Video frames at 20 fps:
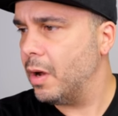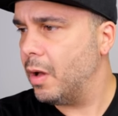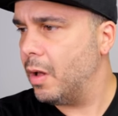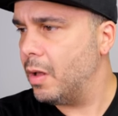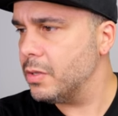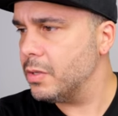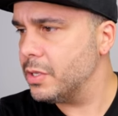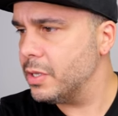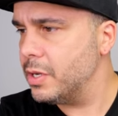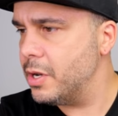
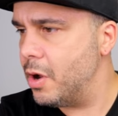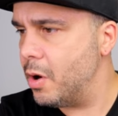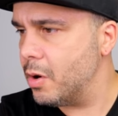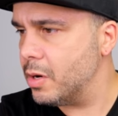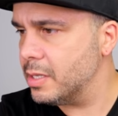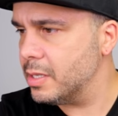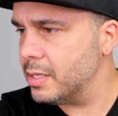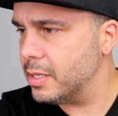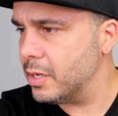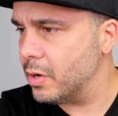Also
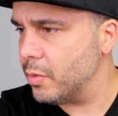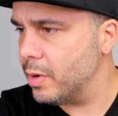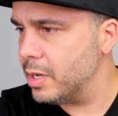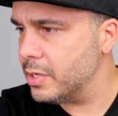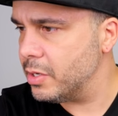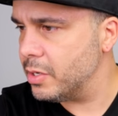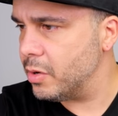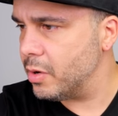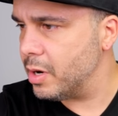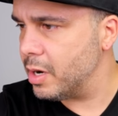notice the
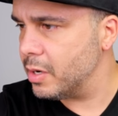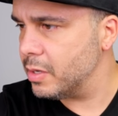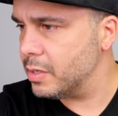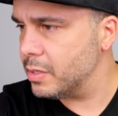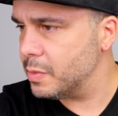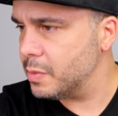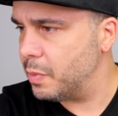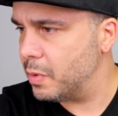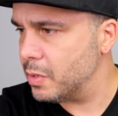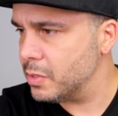original Ergo
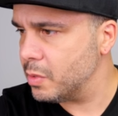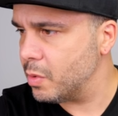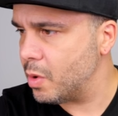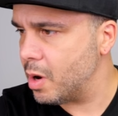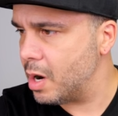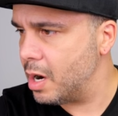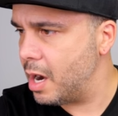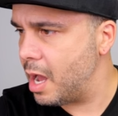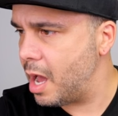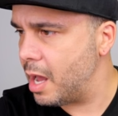disposable
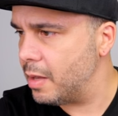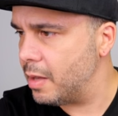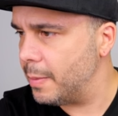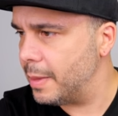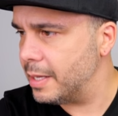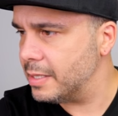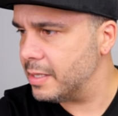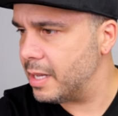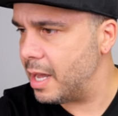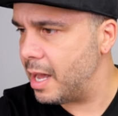are not on
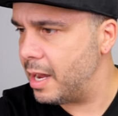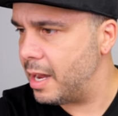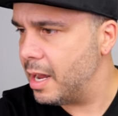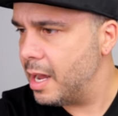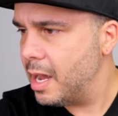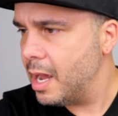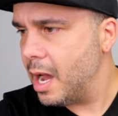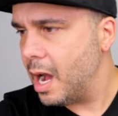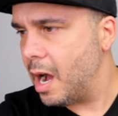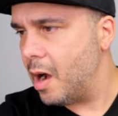the side.
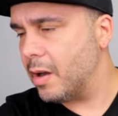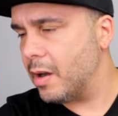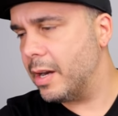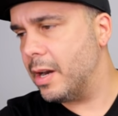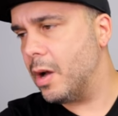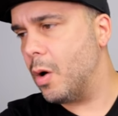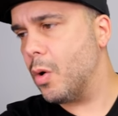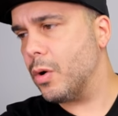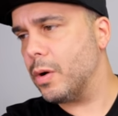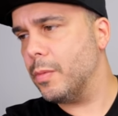How can
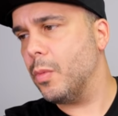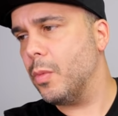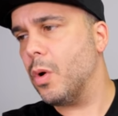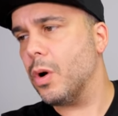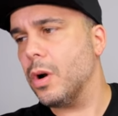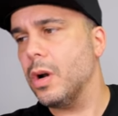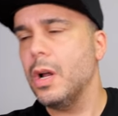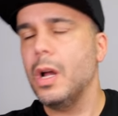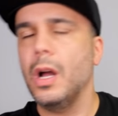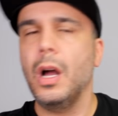I order
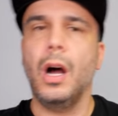more?